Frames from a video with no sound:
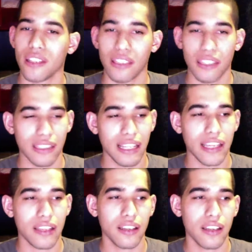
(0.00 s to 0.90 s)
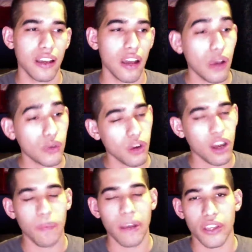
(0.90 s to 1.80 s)
And she's like, "I was wrong
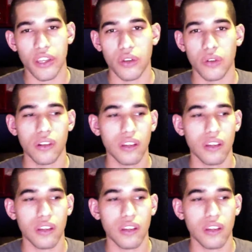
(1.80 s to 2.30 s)
about you,